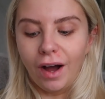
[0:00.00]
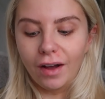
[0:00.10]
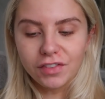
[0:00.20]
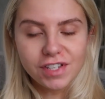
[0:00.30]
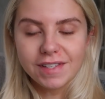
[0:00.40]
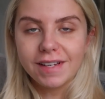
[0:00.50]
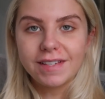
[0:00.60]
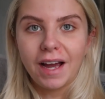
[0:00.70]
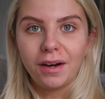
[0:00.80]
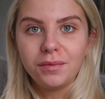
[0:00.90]
I've just sat
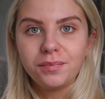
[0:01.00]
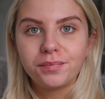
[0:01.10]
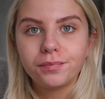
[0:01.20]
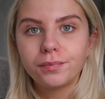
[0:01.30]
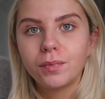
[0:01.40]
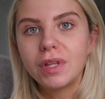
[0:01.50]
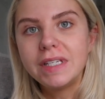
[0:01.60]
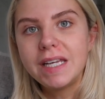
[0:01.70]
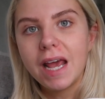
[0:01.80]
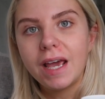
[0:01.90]
down with
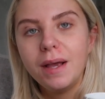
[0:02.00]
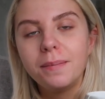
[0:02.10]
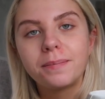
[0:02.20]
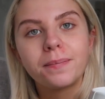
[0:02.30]
a tea,